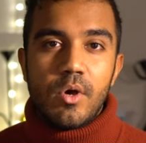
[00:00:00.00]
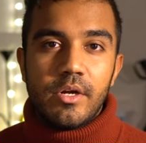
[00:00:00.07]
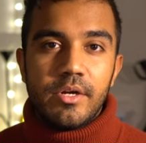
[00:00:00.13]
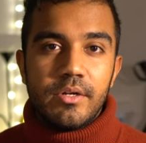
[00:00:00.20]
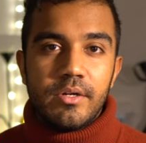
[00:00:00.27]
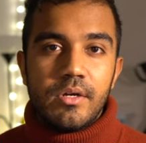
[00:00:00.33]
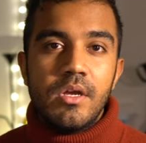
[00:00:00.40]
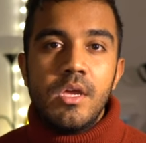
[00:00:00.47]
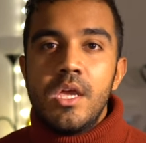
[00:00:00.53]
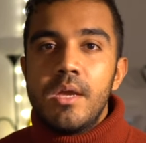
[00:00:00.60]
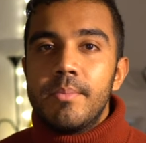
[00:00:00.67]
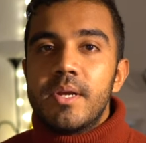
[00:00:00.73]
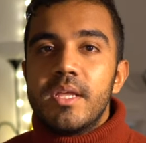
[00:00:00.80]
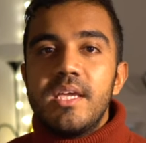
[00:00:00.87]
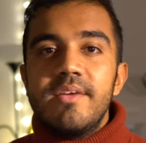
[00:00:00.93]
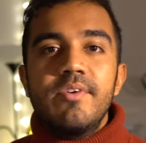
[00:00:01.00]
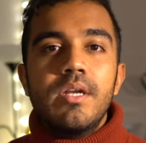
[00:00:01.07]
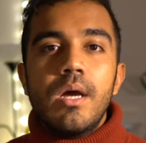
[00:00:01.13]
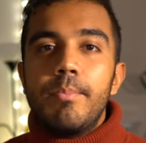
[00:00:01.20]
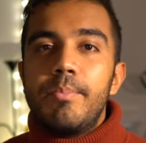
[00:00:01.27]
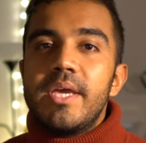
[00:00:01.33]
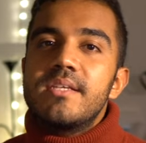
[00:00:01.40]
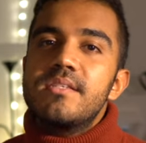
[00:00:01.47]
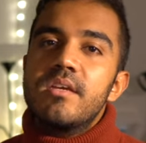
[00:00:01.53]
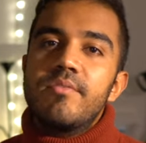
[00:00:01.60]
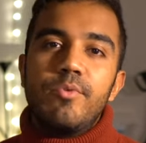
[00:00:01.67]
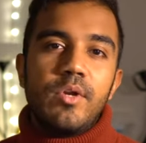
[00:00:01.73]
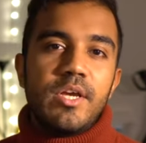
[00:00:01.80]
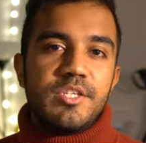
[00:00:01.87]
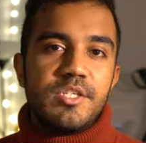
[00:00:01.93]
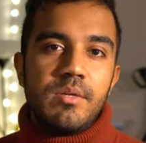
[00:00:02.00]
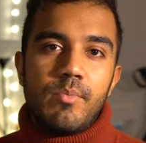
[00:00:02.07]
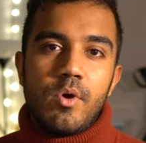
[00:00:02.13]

monitor, but even a basic Full HD